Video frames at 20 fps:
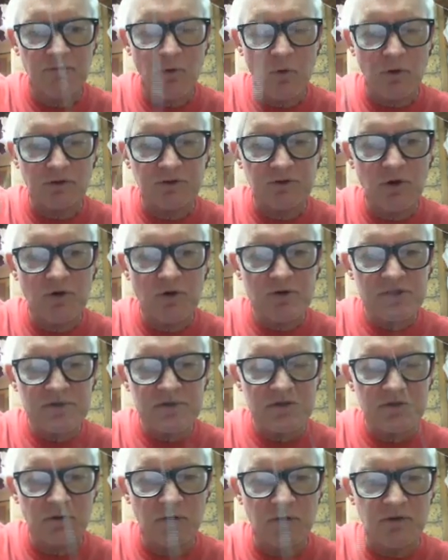34. It's
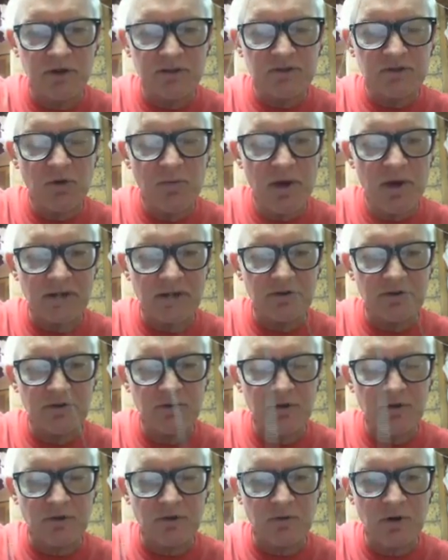closest to 30. Let's go
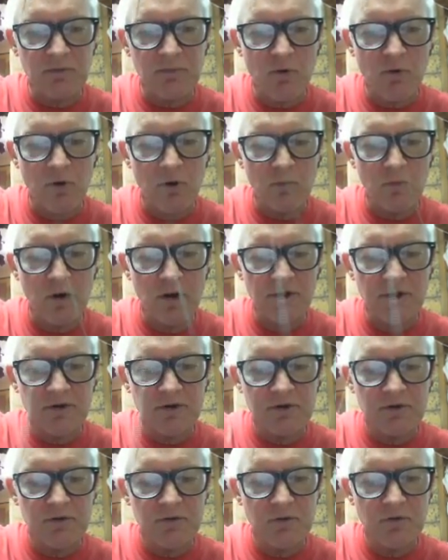back to
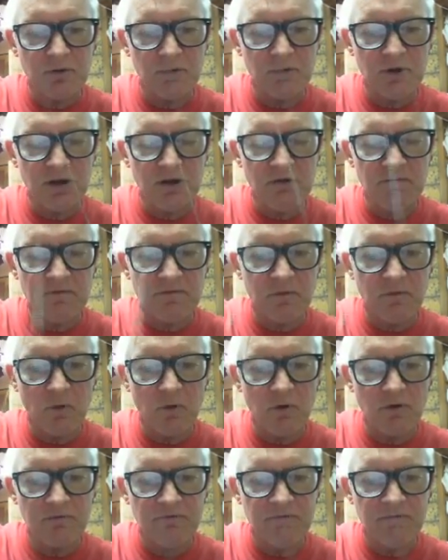33.1, 2,
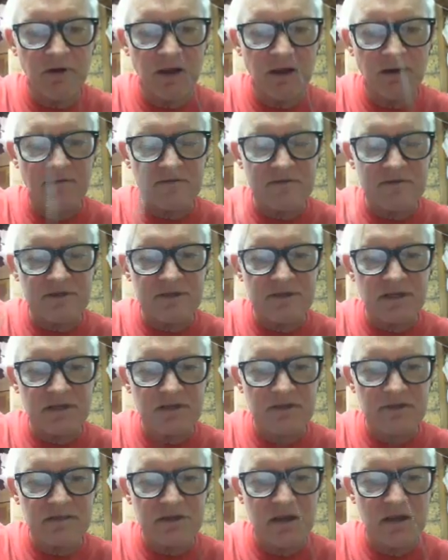3, 4,
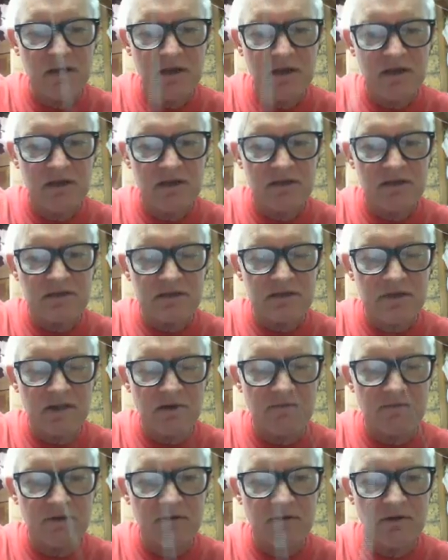5, 6,
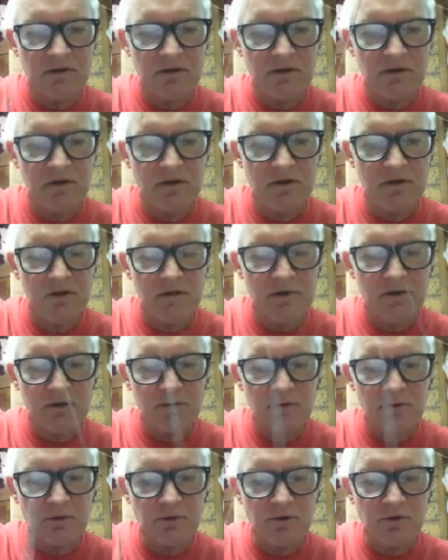7,
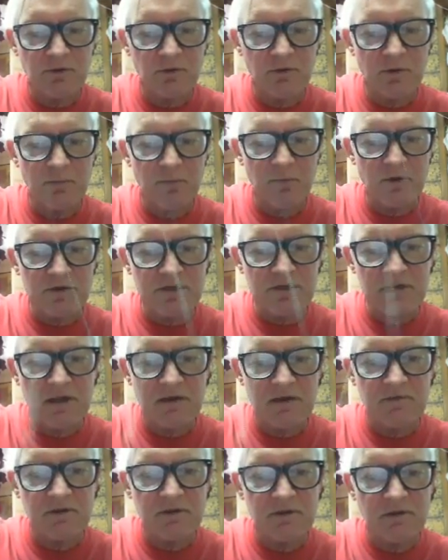
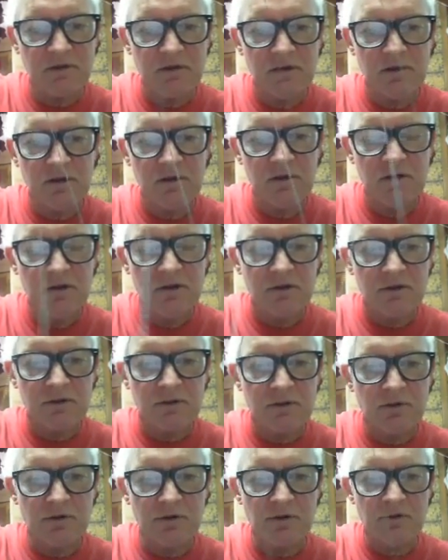33.7,
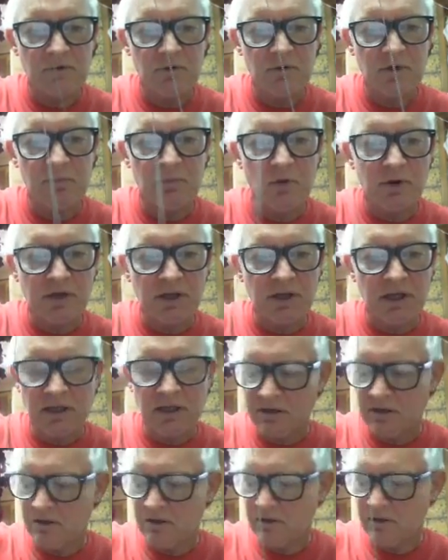
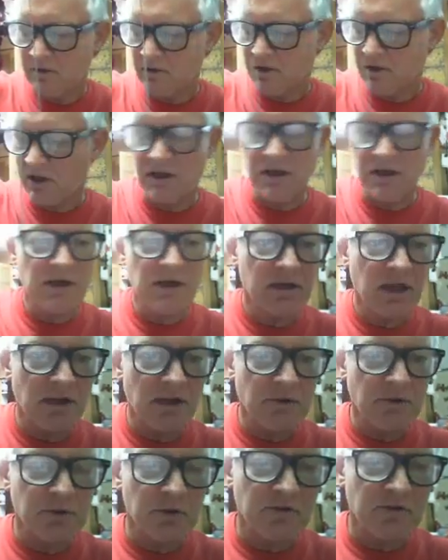33.8. Okay,
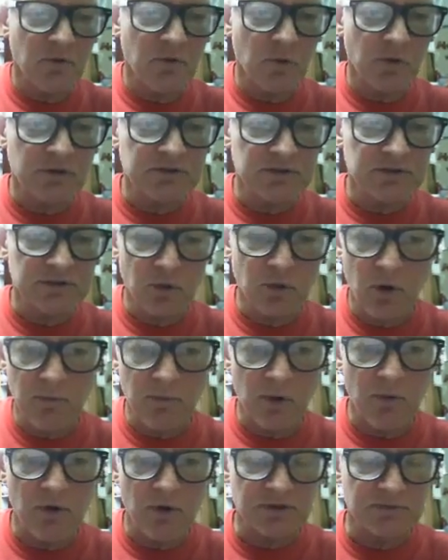it indicated 34
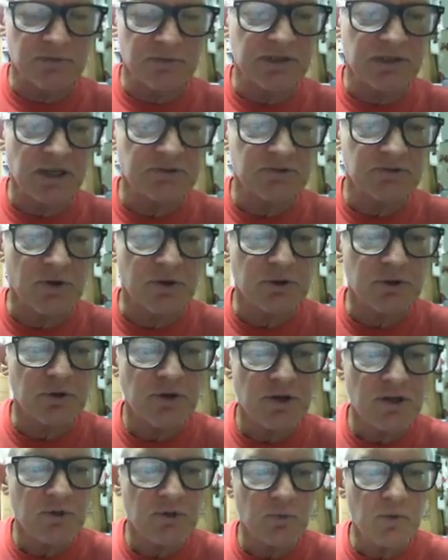because it's going by once, but it's
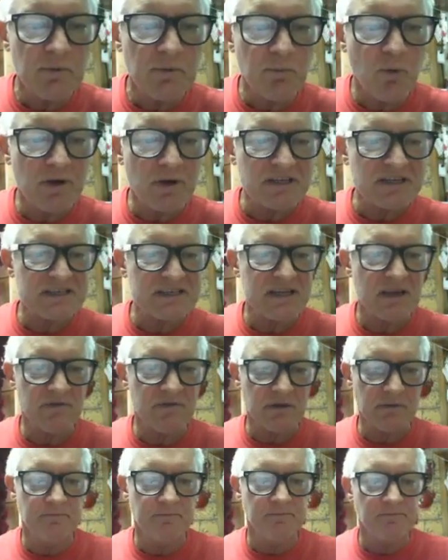actually
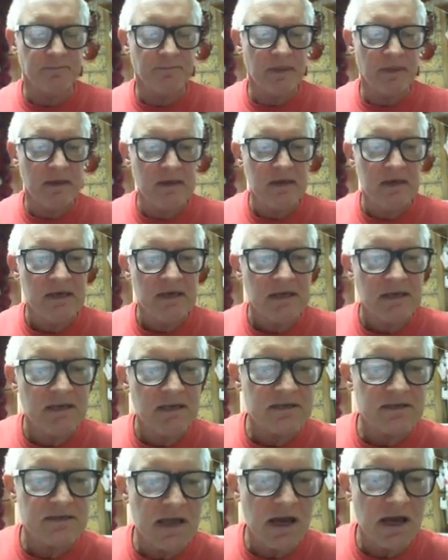33.7.
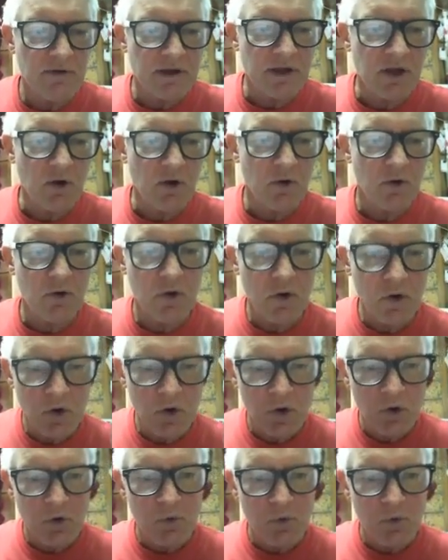He is now a